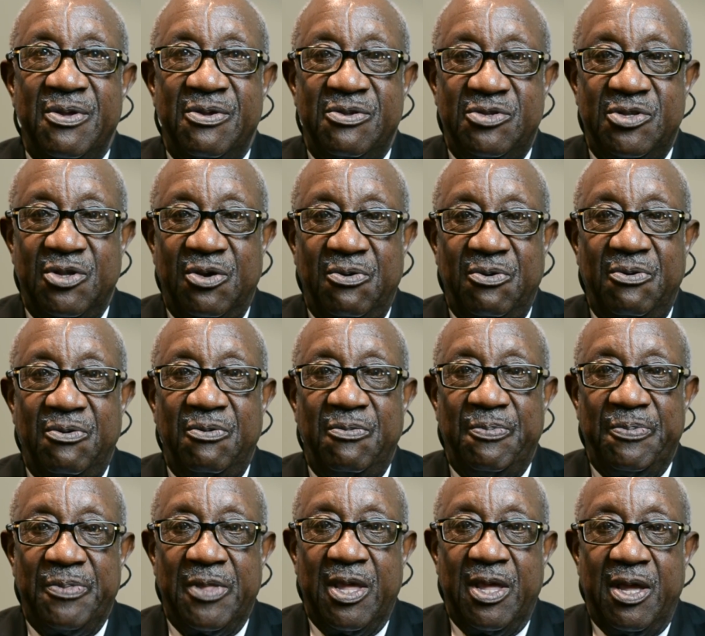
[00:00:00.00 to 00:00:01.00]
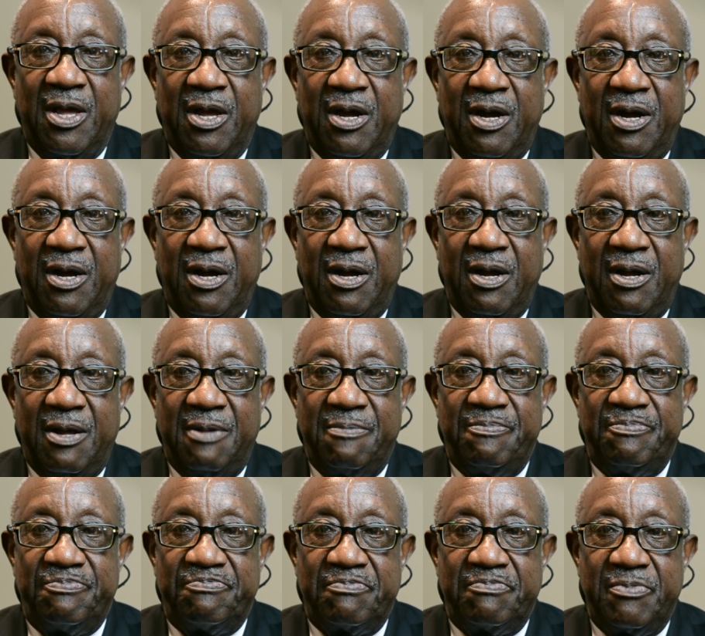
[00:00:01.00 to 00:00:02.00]
So uh,
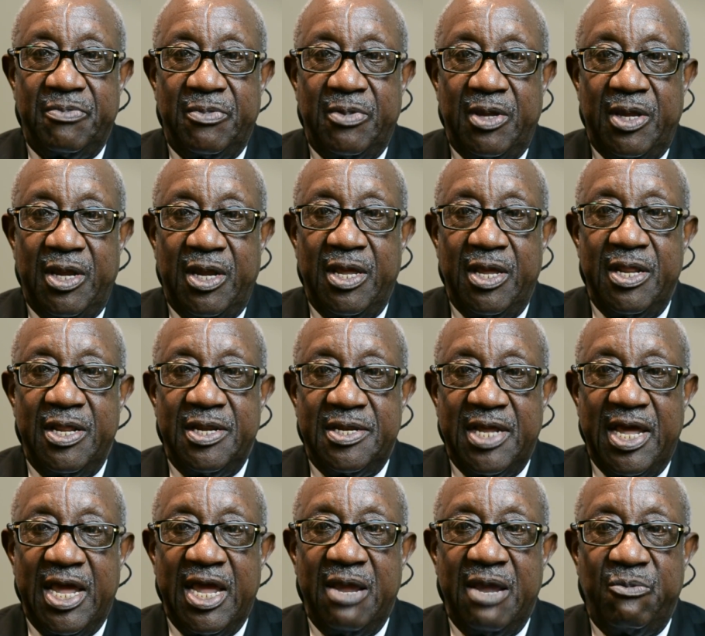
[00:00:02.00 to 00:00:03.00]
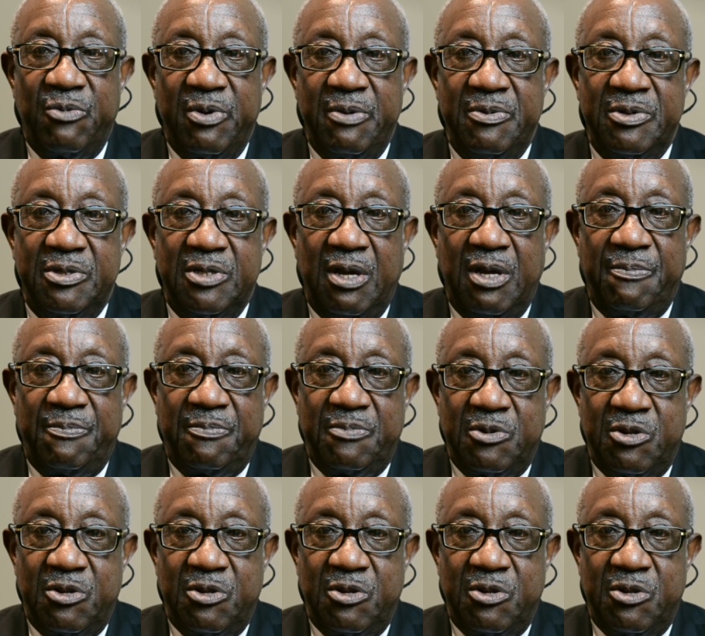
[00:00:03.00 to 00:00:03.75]
anytime we was up